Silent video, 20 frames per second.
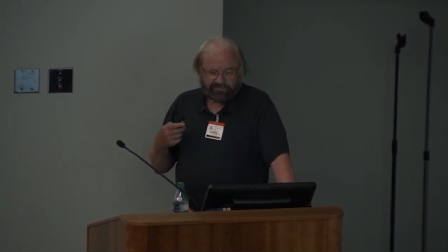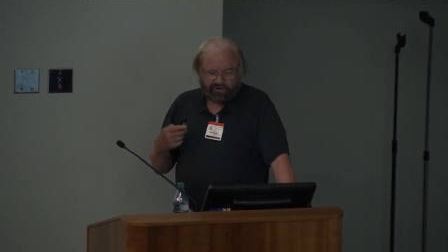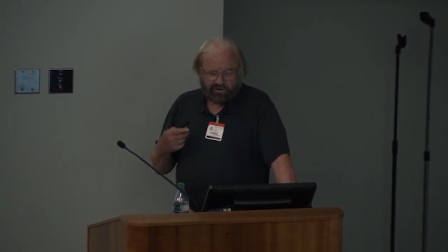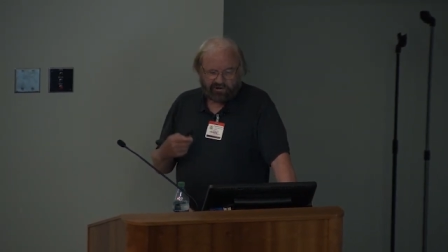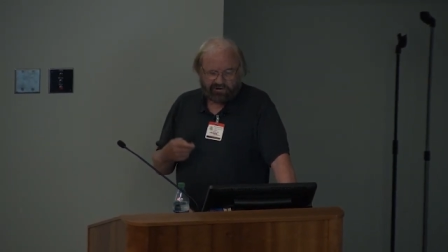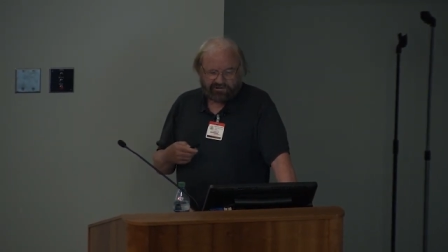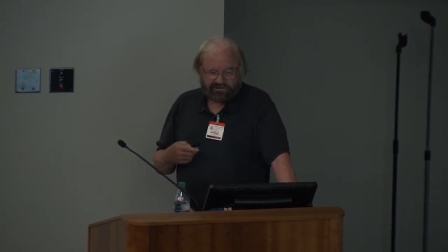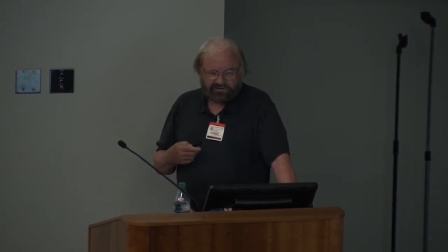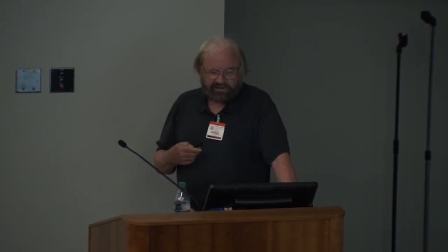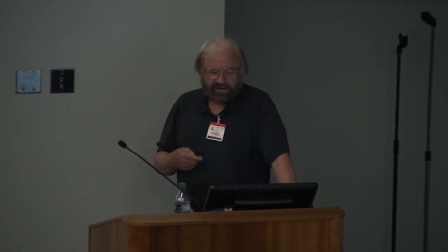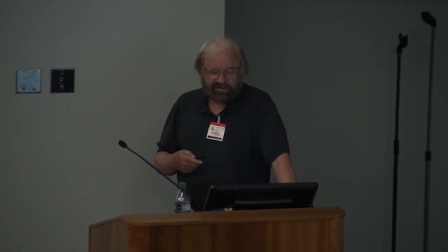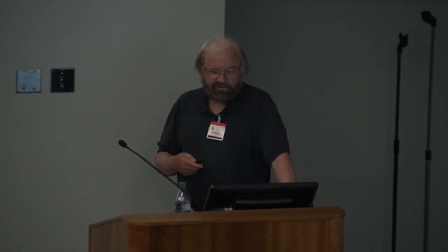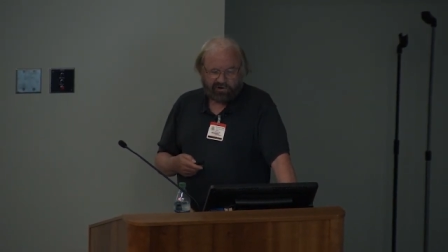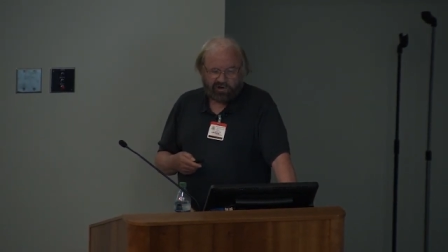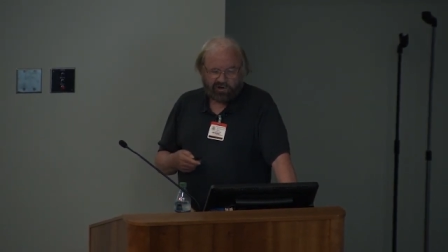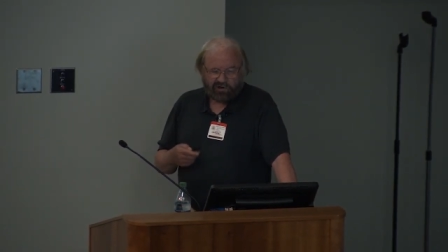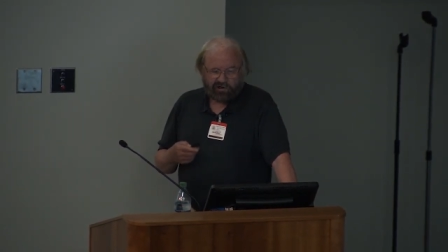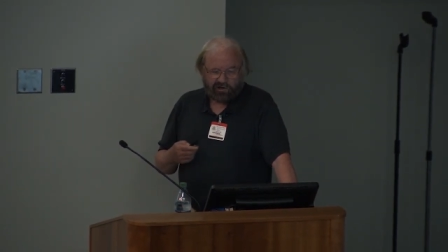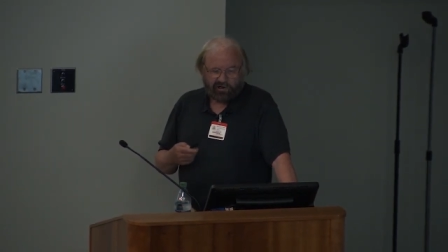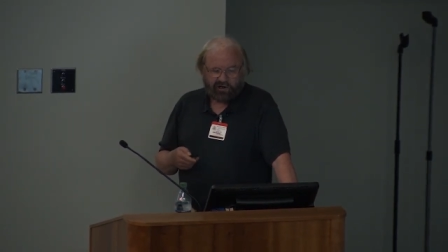focuses
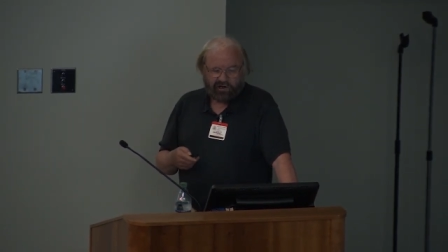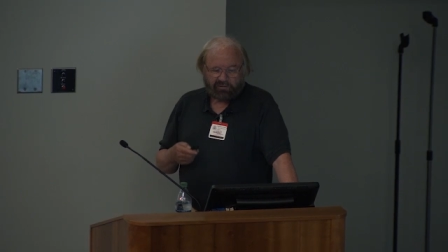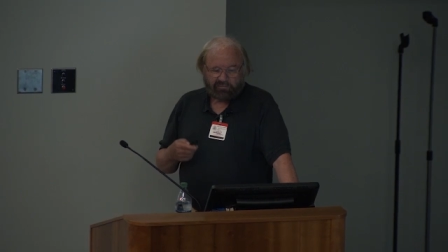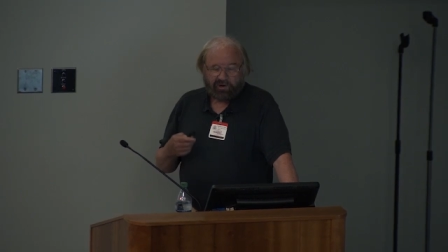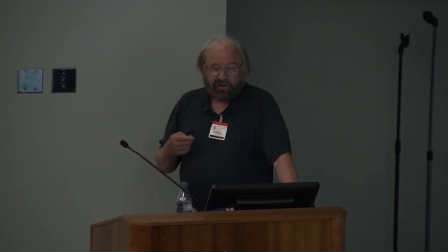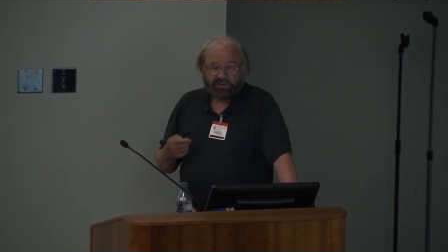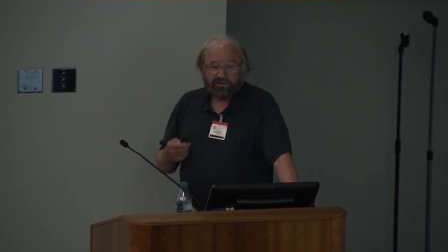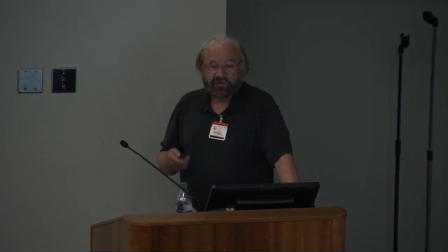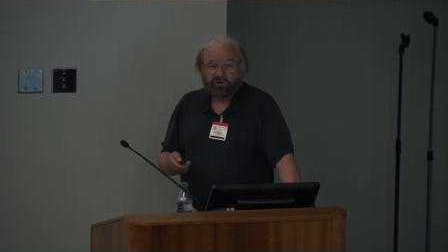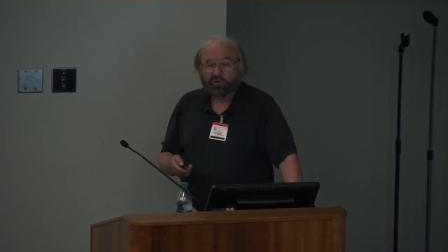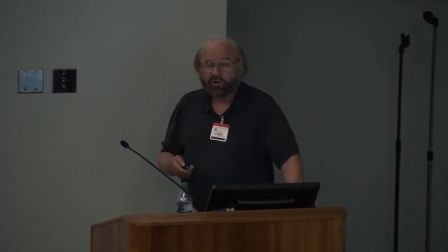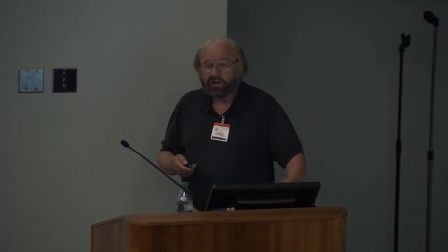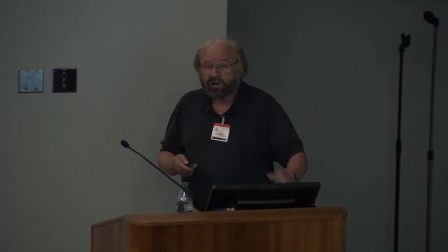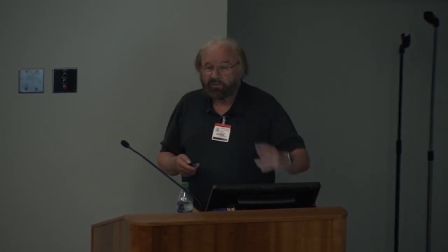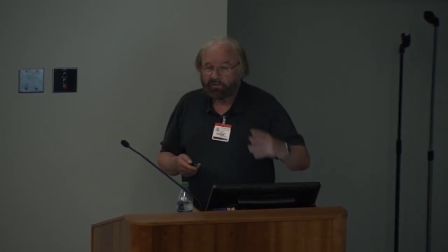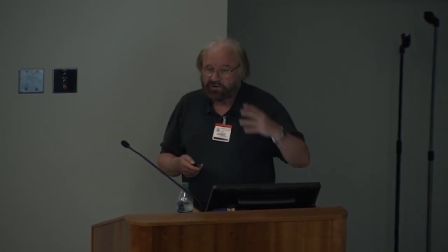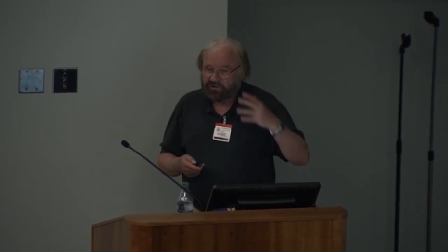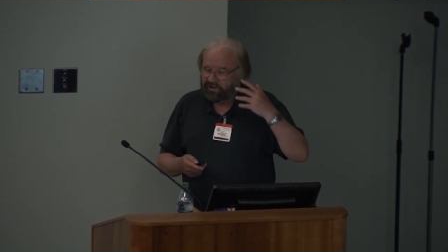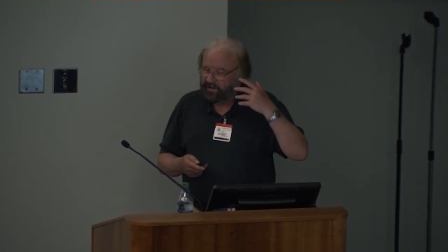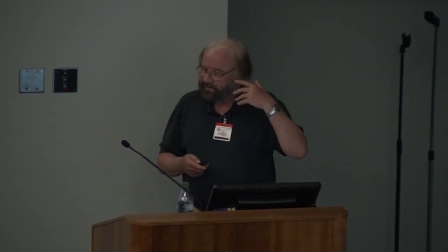heavily on learning by
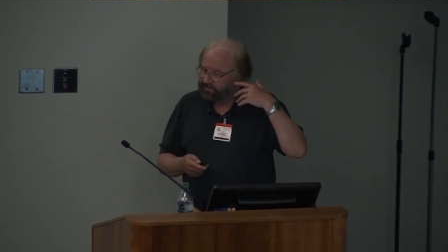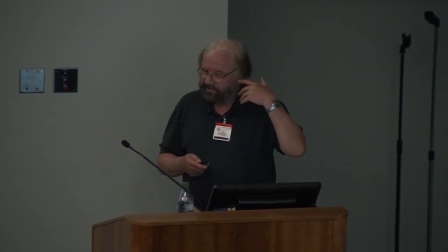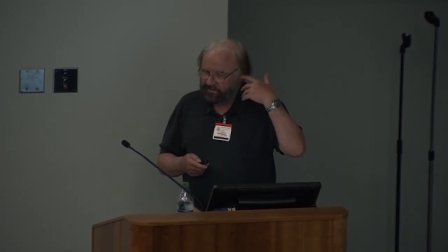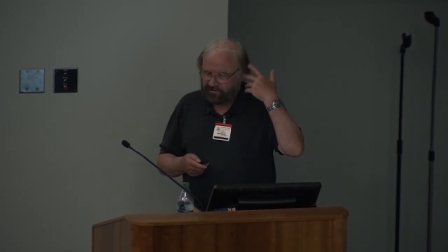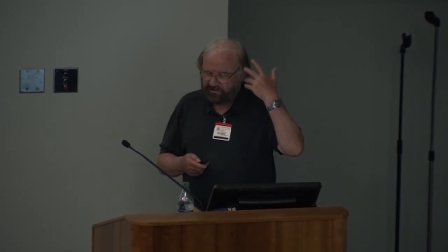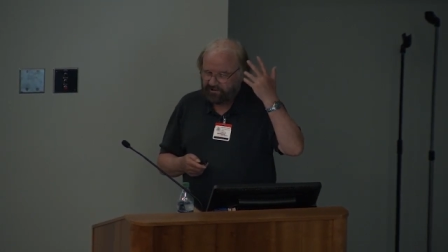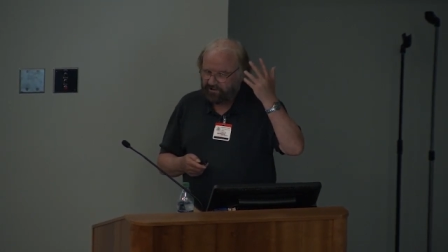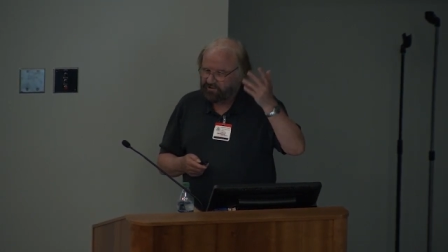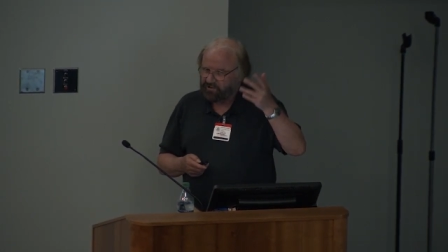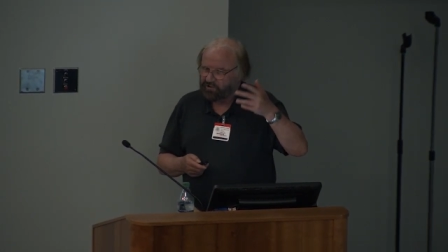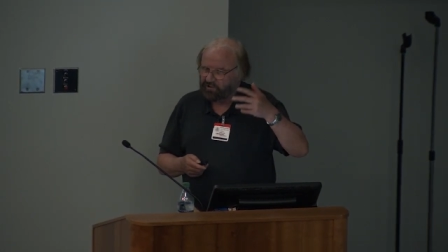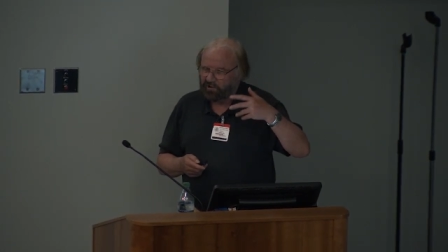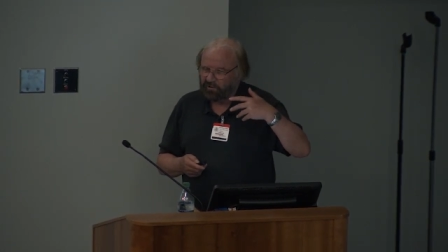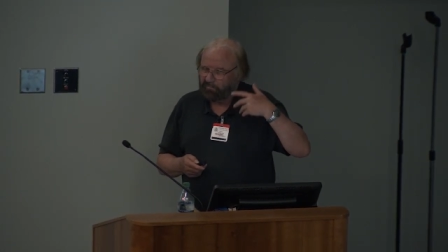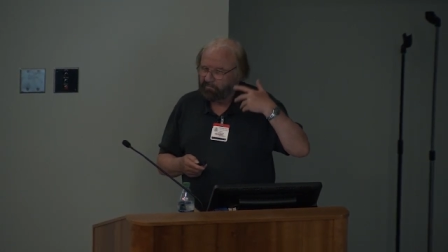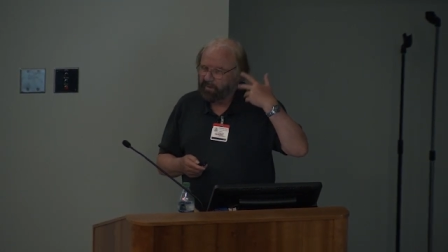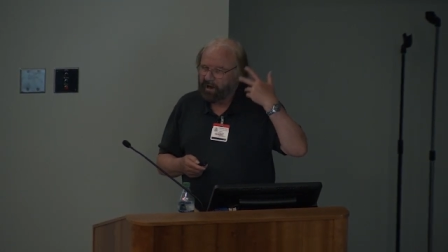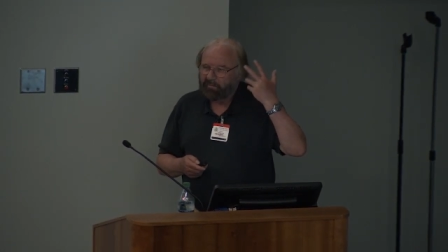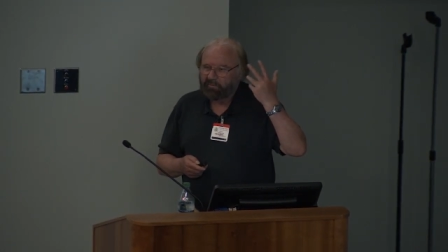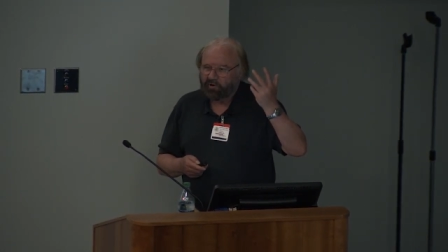doing, which has additional
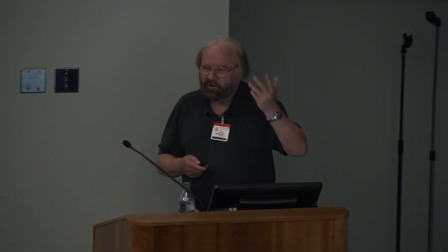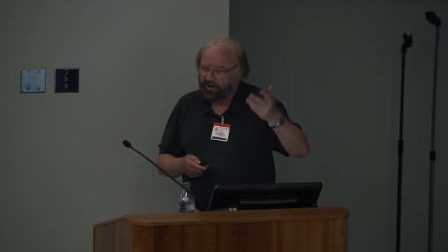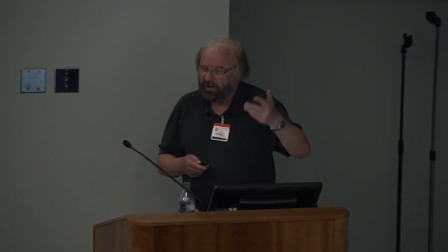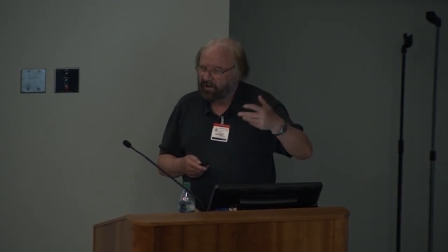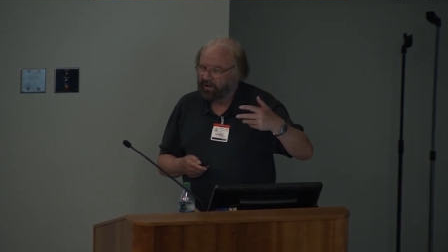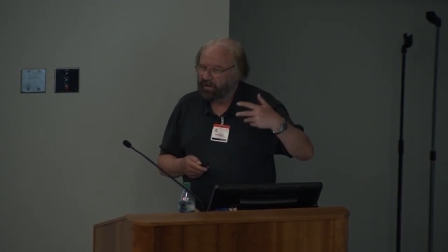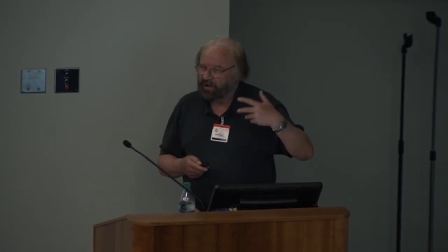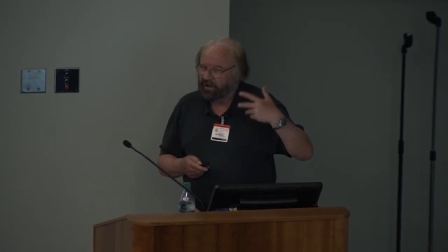memory